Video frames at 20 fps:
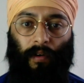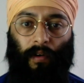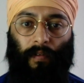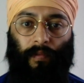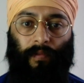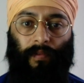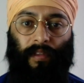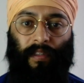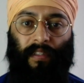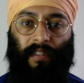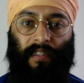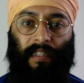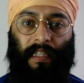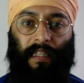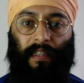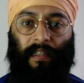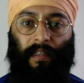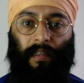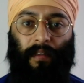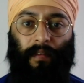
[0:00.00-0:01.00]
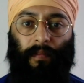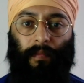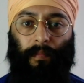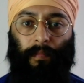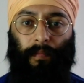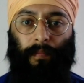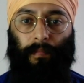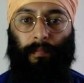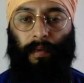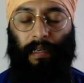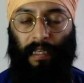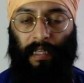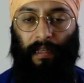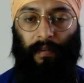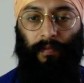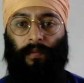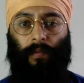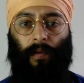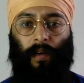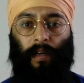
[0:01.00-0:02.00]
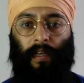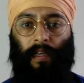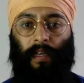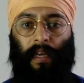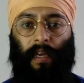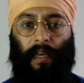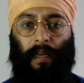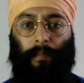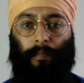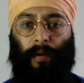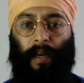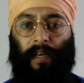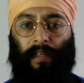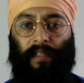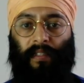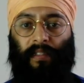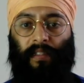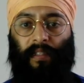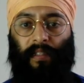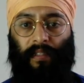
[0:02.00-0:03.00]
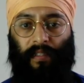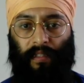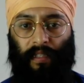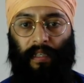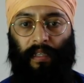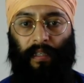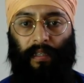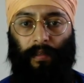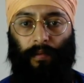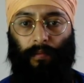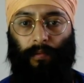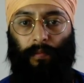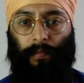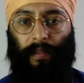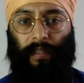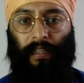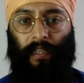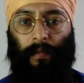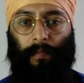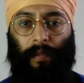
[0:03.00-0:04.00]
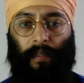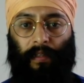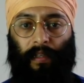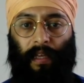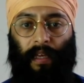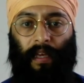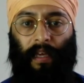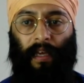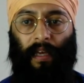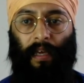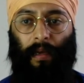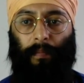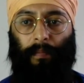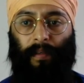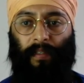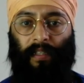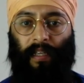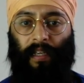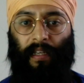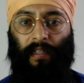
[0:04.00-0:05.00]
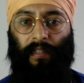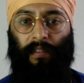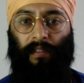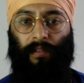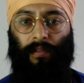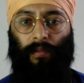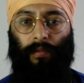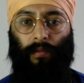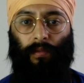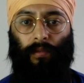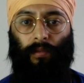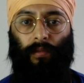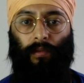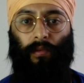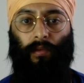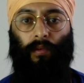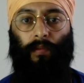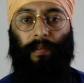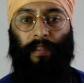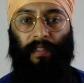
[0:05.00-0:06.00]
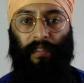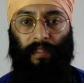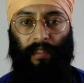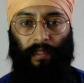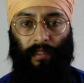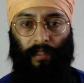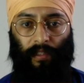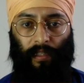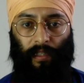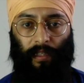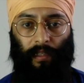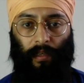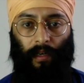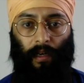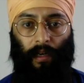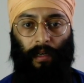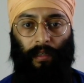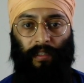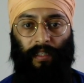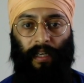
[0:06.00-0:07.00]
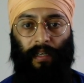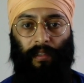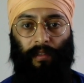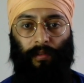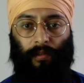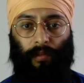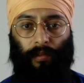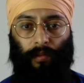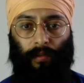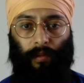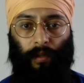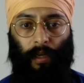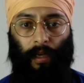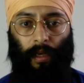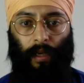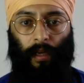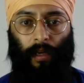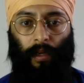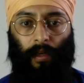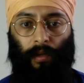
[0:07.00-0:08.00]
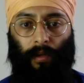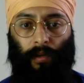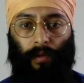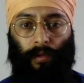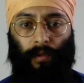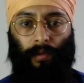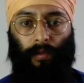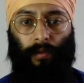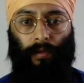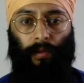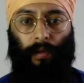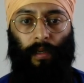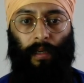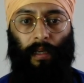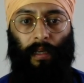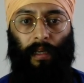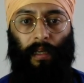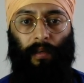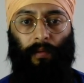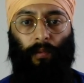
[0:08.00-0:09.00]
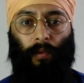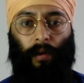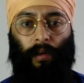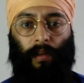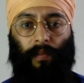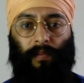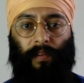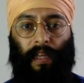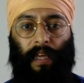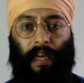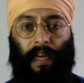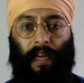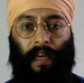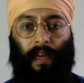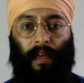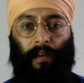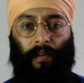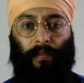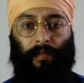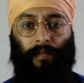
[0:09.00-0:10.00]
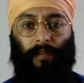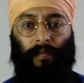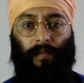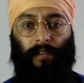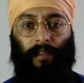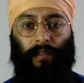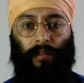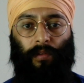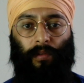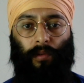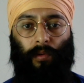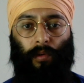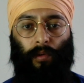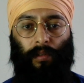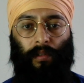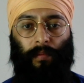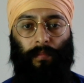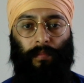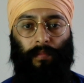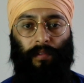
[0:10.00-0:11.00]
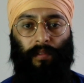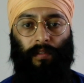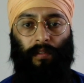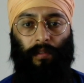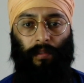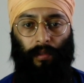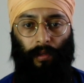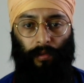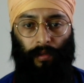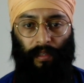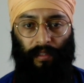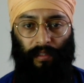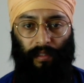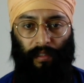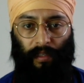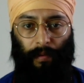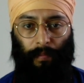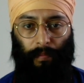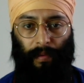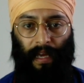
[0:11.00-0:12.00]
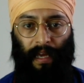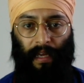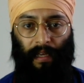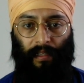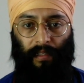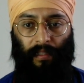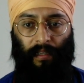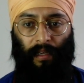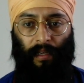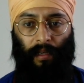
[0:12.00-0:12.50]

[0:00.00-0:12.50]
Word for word: of the Sikh belief. A practicing Sikh would be keeping their hair pertains to Guru Gobind Singh Ji, our 10th Guru, who in one of their 52 hukams, known as a command,